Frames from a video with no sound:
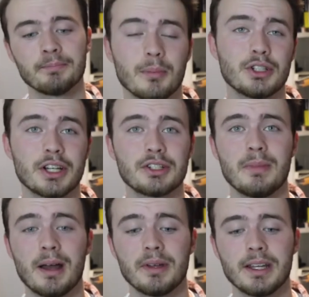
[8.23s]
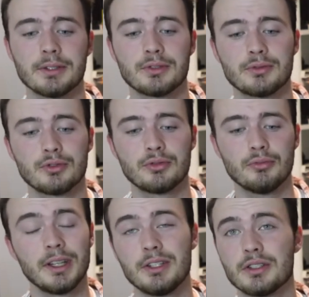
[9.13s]
Projection mapping is
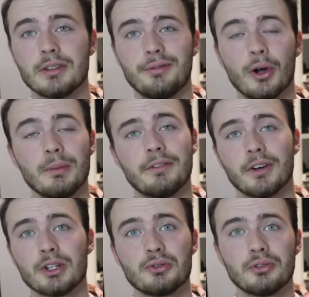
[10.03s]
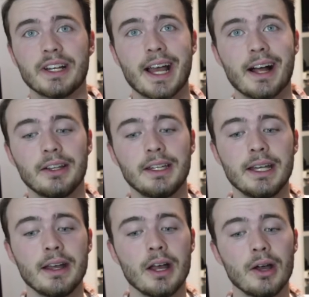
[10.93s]
really just a form of virtual reality,
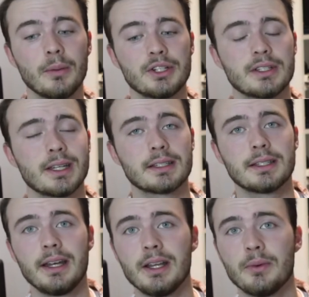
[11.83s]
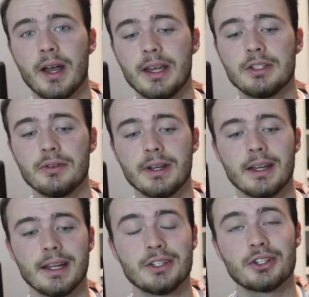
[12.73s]
which is an exciting way to
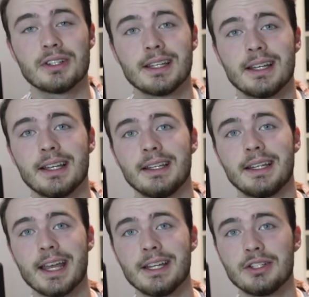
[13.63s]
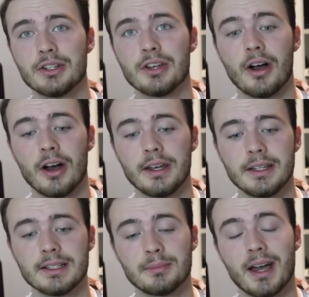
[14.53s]
interest and engage an
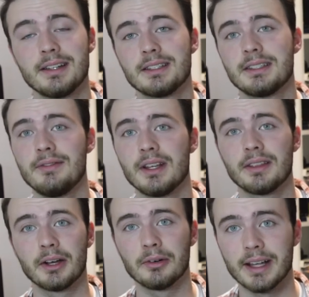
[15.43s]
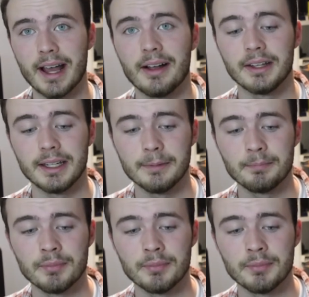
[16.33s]
audience by deceiving their reality.